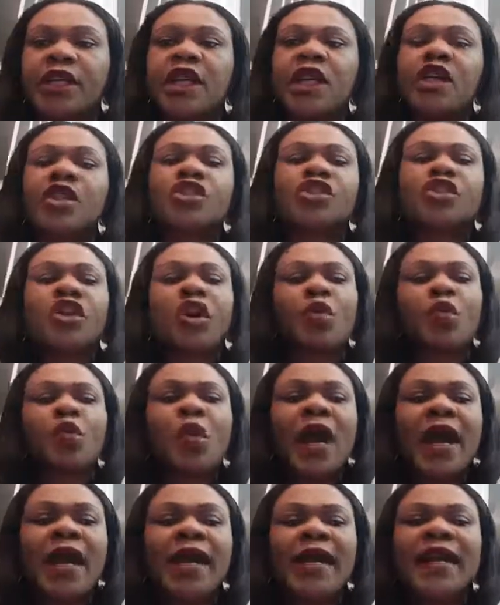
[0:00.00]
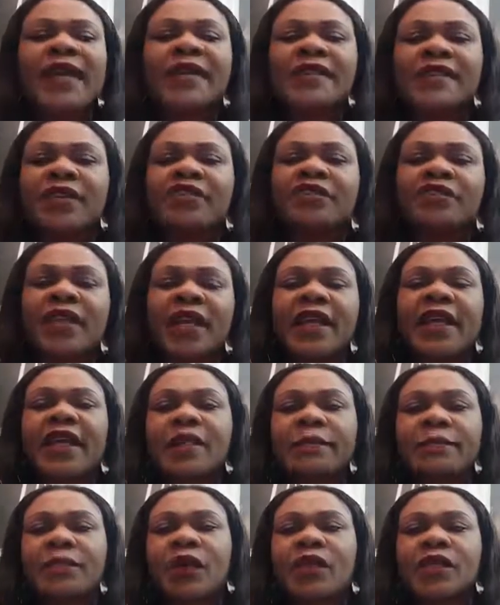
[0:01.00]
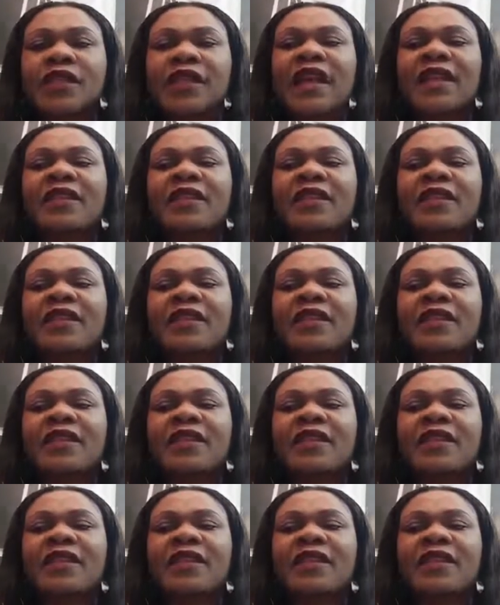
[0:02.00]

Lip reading: So why is it really important?